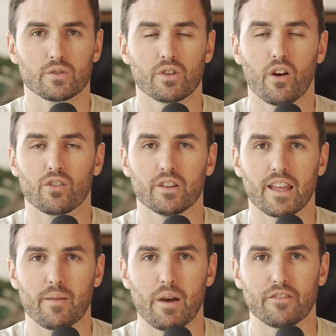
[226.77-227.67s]
There's an article that
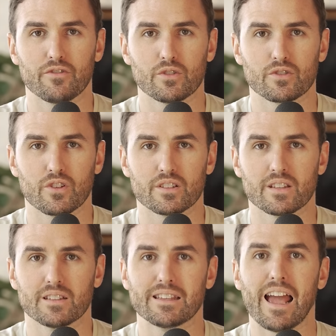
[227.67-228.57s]
came out a few years ago that
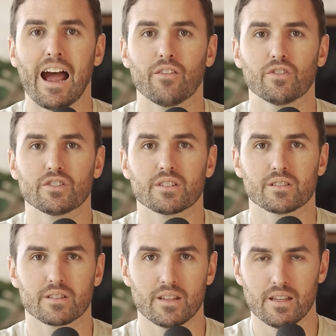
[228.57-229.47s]
says the average
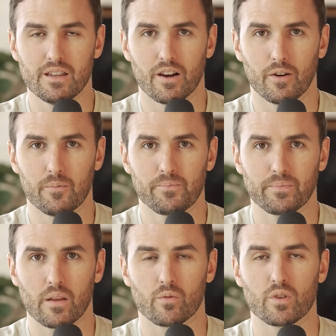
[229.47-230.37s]
C E O
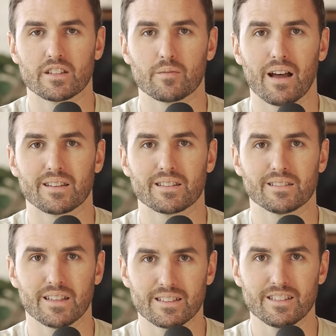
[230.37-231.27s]
reads about
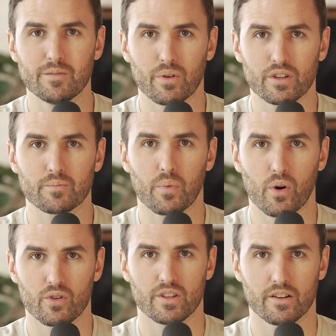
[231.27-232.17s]
sixty books
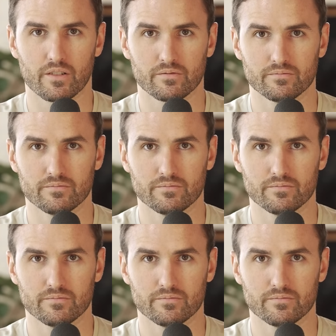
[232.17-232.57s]
per year.